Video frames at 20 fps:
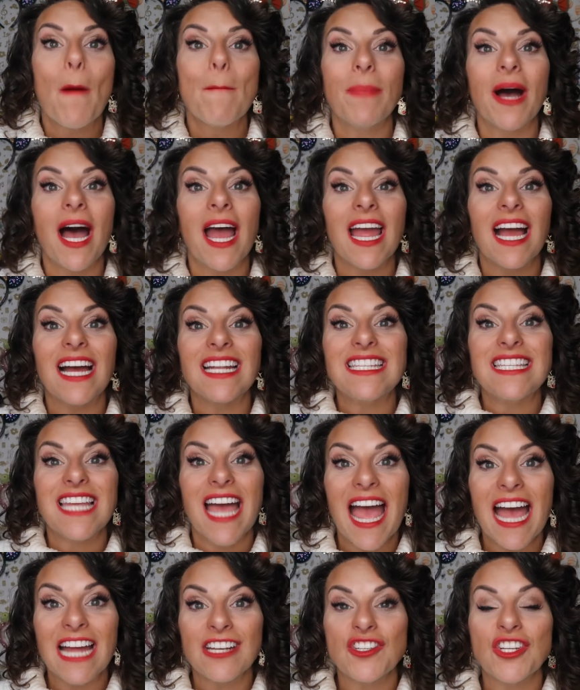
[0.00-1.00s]
by
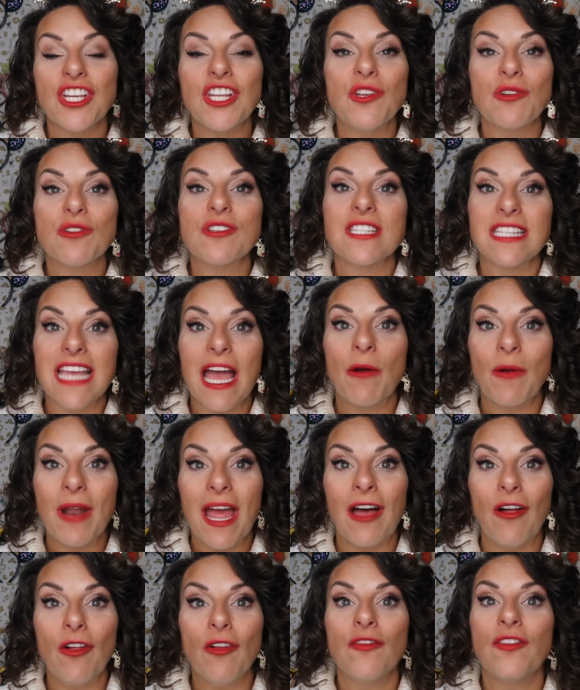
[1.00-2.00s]
attaching your Scout
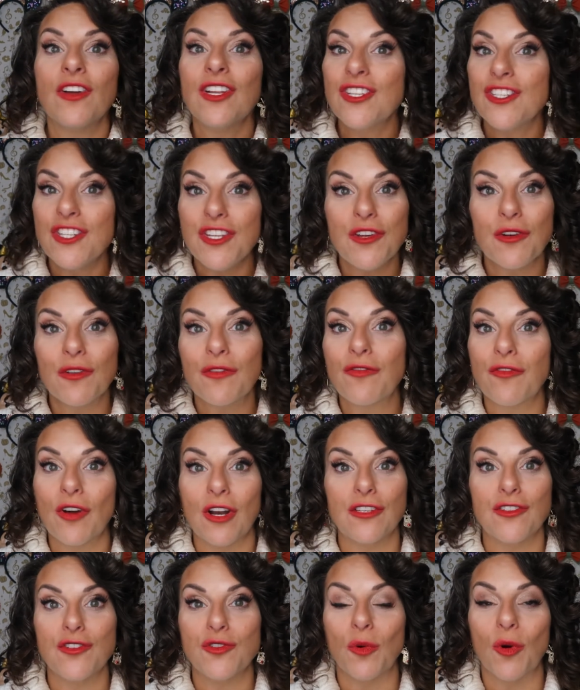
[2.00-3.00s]
elf to your
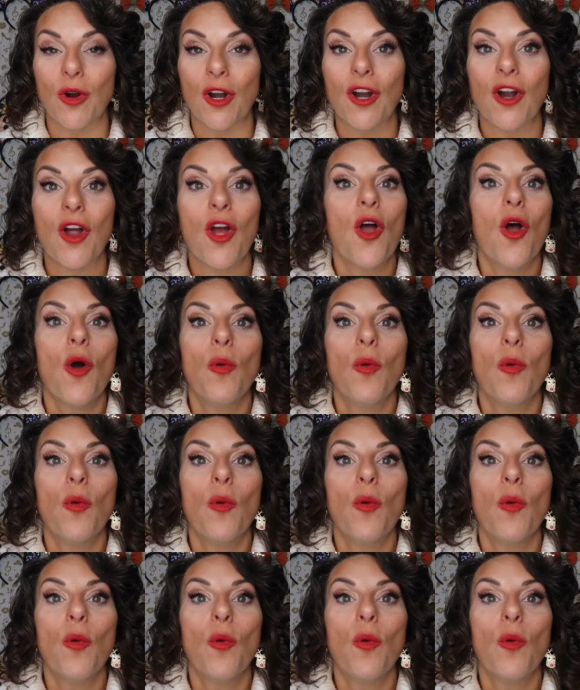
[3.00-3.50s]
front door,